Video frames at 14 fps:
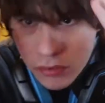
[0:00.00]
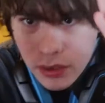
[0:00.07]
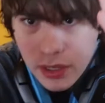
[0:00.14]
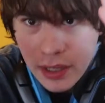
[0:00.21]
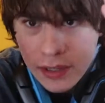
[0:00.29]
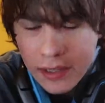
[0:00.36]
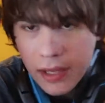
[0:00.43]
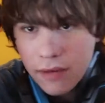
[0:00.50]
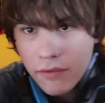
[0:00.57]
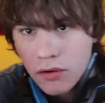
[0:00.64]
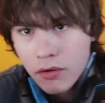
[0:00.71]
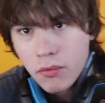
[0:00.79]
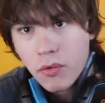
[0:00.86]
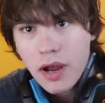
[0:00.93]
And then at the end of
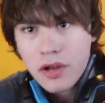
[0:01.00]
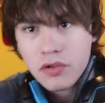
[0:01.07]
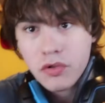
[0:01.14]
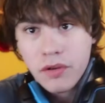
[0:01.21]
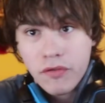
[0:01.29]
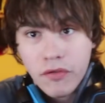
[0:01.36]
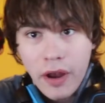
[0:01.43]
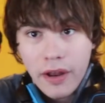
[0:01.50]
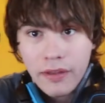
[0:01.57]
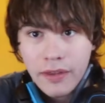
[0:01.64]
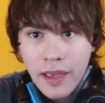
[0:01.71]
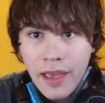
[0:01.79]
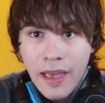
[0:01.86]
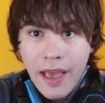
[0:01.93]
it, we're actually
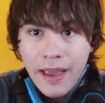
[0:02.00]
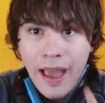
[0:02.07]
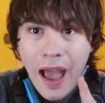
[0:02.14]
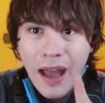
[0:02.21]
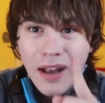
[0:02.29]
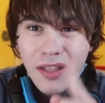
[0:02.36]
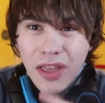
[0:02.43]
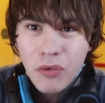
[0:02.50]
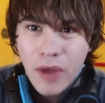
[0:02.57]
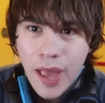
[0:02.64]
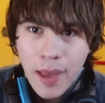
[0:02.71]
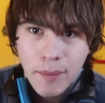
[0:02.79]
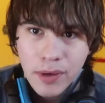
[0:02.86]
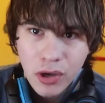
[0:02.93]
friends. Kind of like what
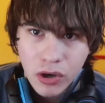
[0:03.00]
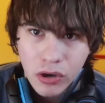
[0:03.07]
happened